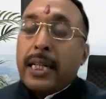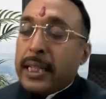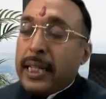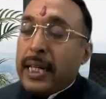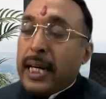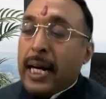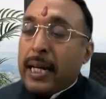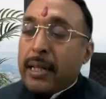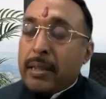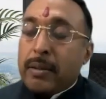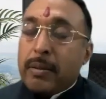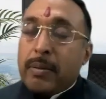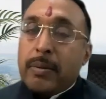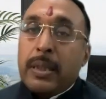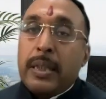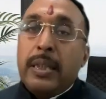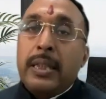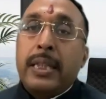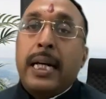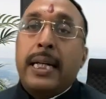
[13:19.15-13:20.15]
They are
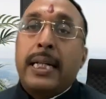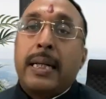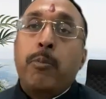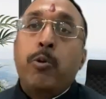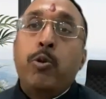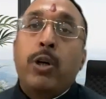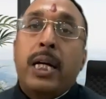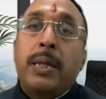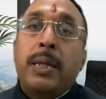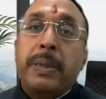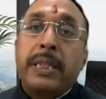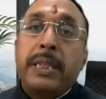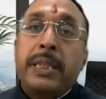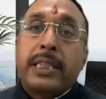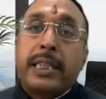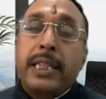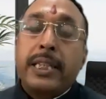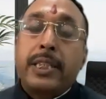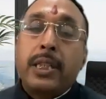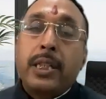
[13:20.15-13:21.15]
in the WIP
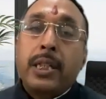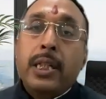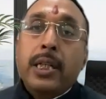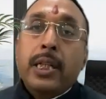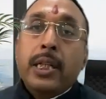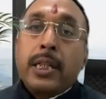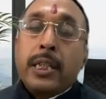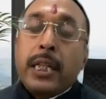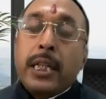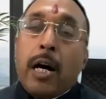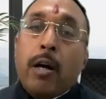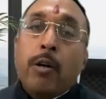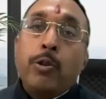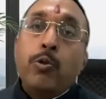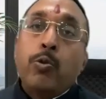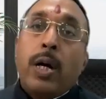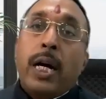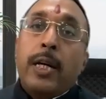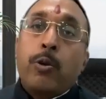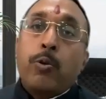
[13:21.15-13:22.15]
stage. Now
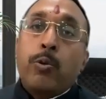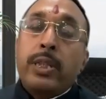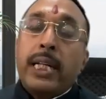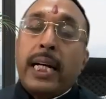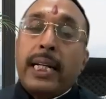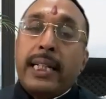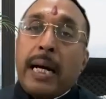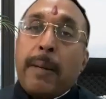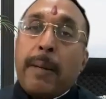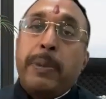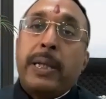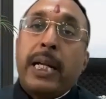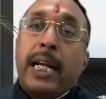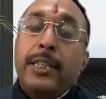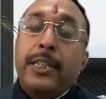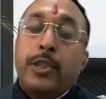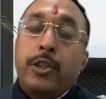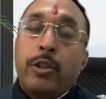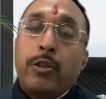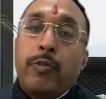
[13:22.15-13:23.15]
you are doing a
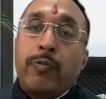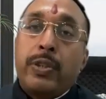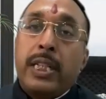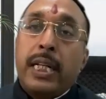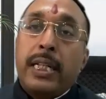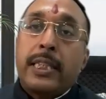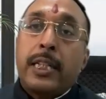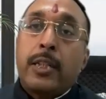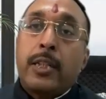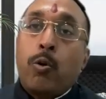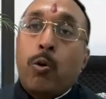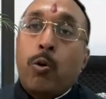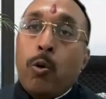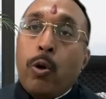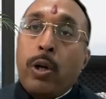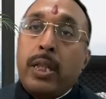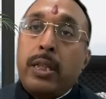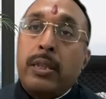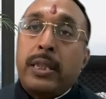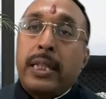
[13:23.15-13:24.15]
capitalization of the asset,
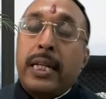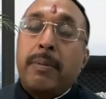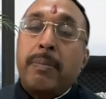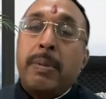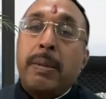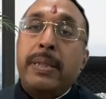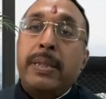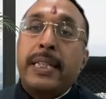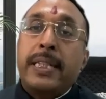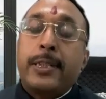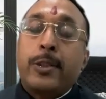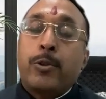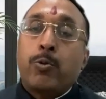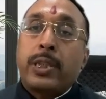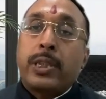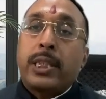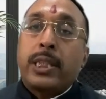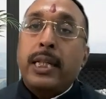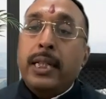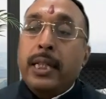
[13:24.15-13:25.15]
or there may be a
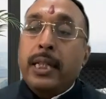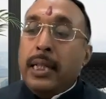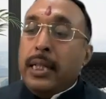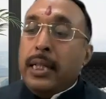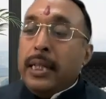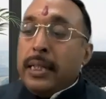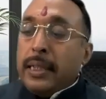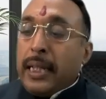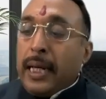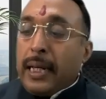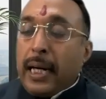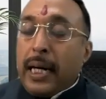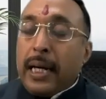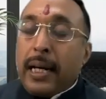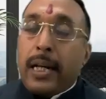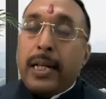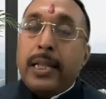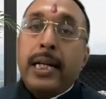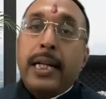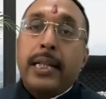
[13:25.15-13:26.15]
situation that
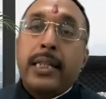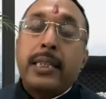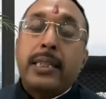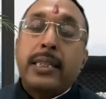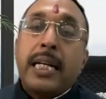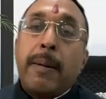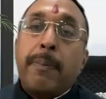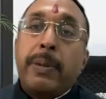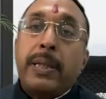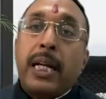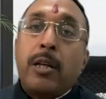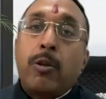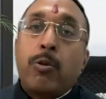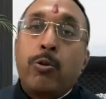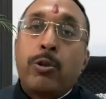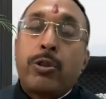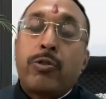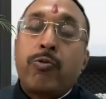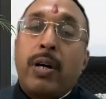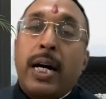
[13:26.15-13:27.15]
earlier this capital
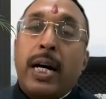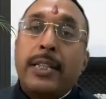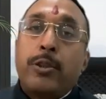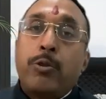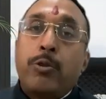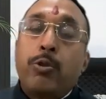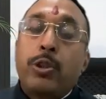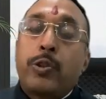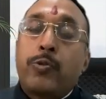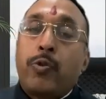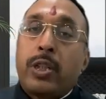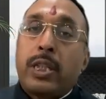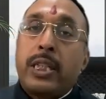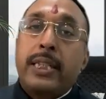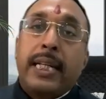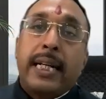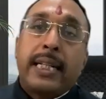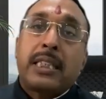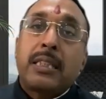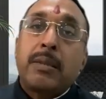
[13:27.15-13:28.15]
goods was used for
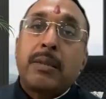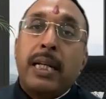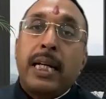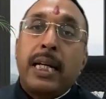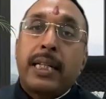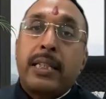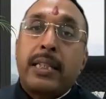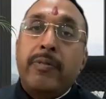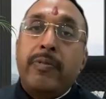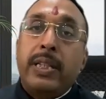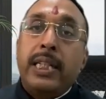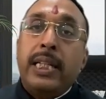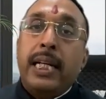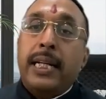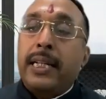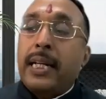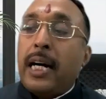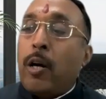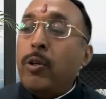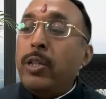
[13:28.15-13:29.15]
the taxable activity
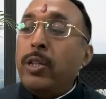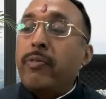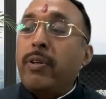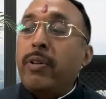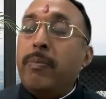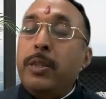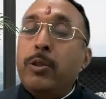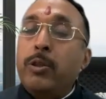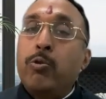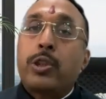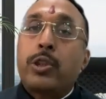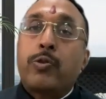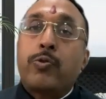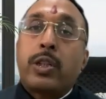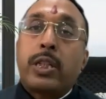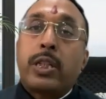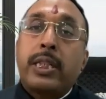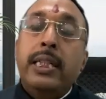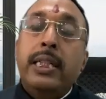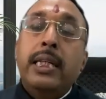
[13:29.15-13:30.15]
and now it will be used
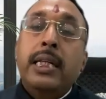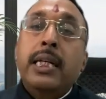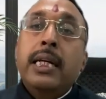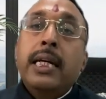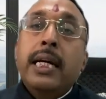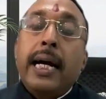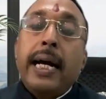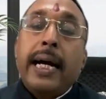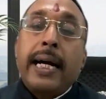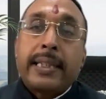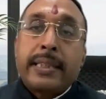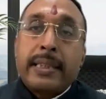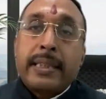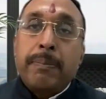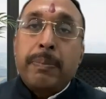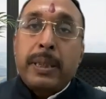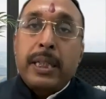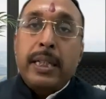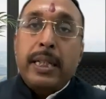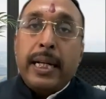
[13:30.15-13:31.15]
for the
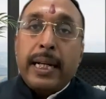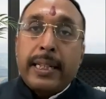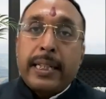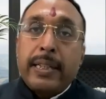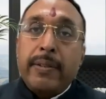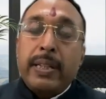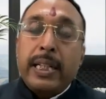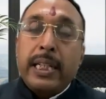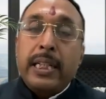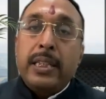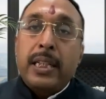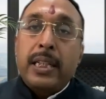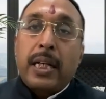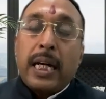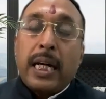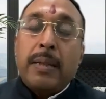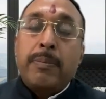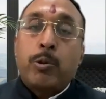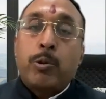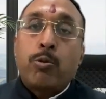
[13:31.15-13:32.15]
exempted activity in the
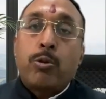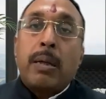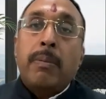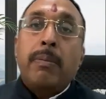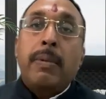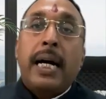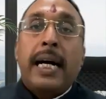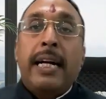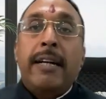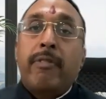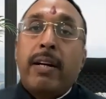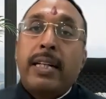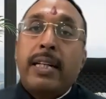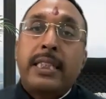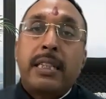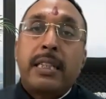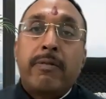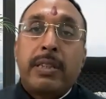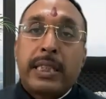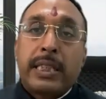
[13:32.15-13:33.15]
times to come, and
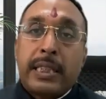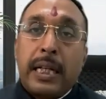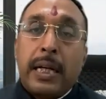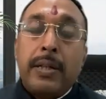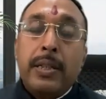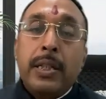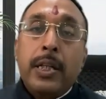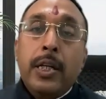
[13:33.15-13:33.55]
vice versa.